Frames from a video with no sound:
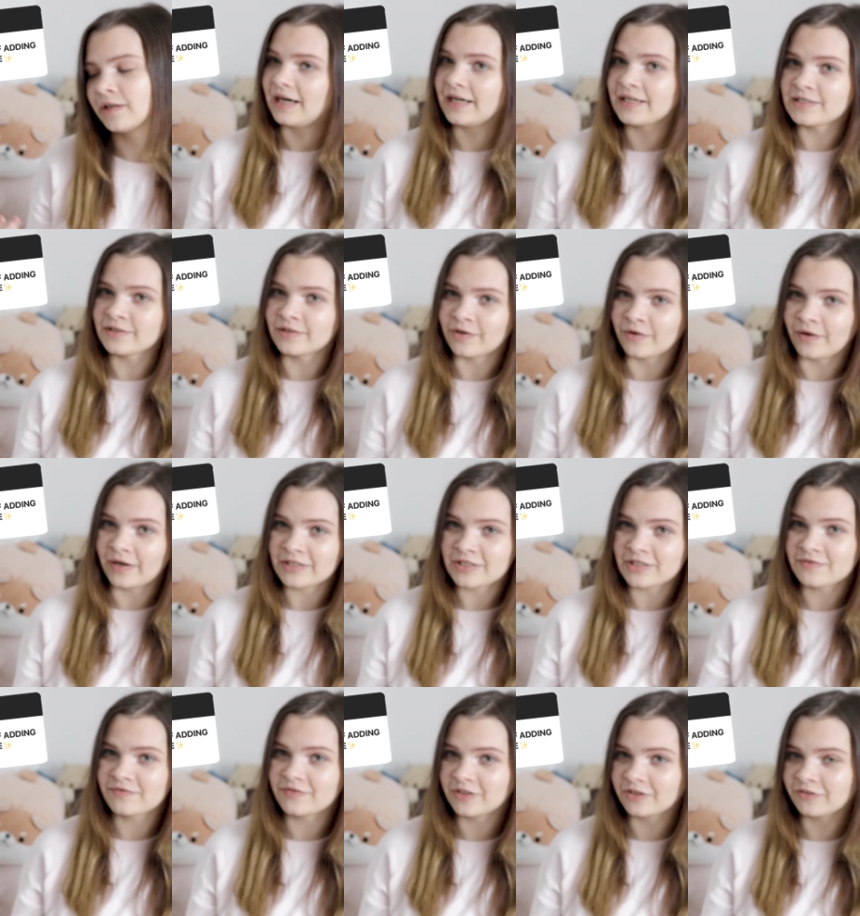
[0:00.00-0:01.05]
I don't know, I
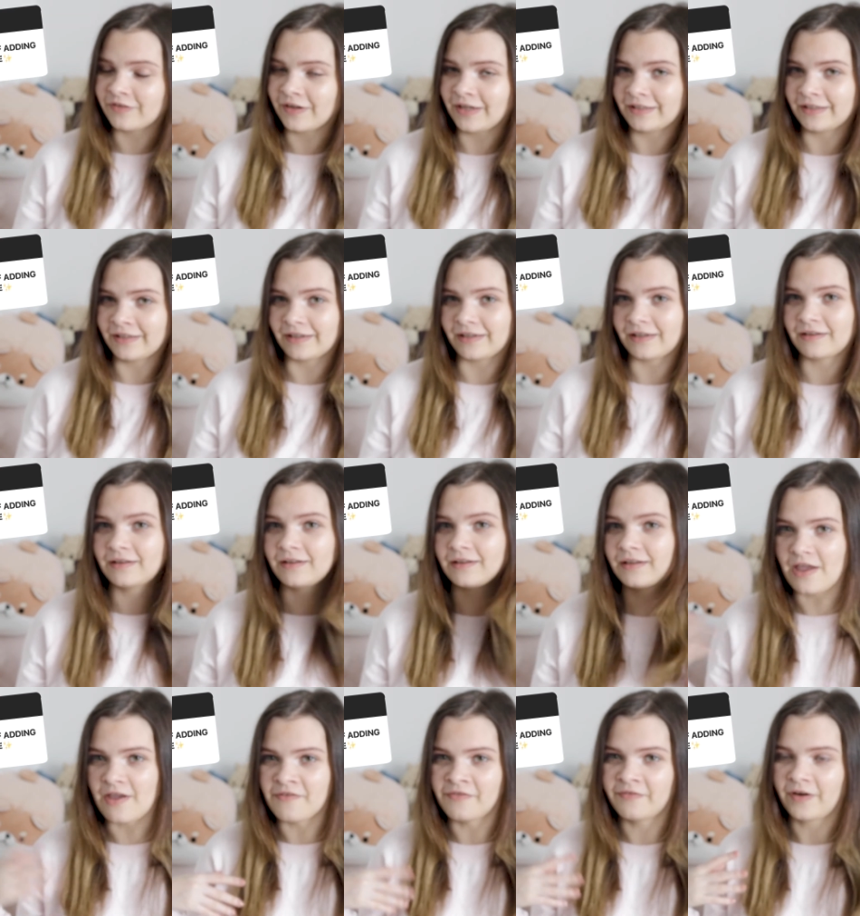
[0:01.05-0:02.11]
just feel that like
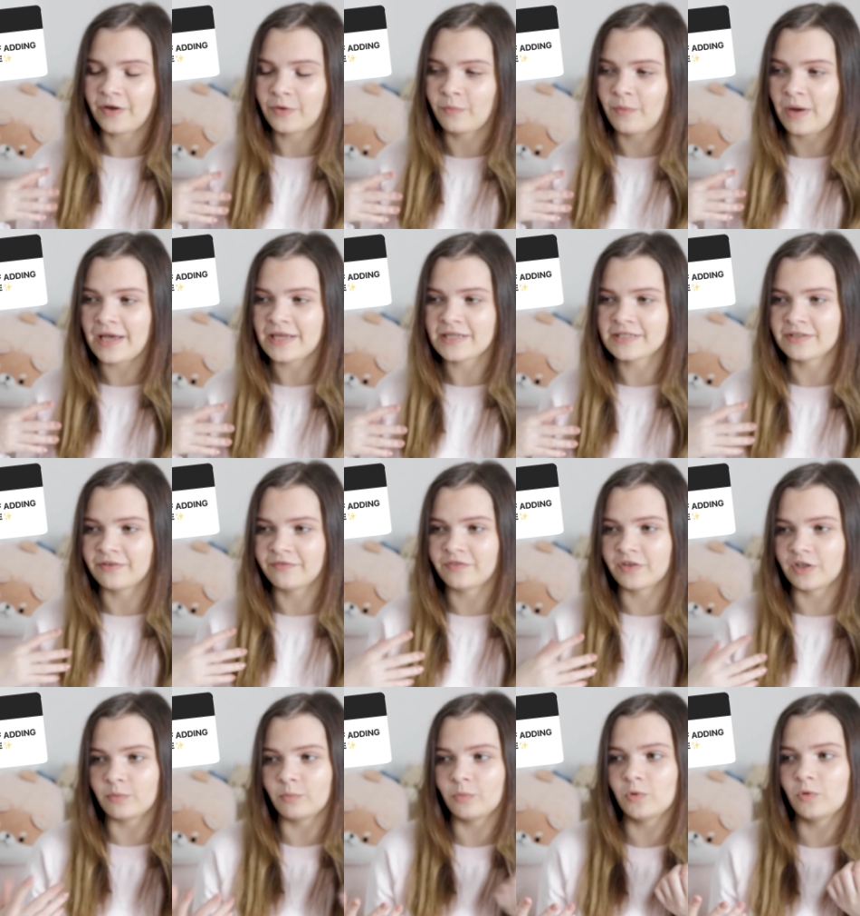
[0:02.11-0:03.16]
if I wear something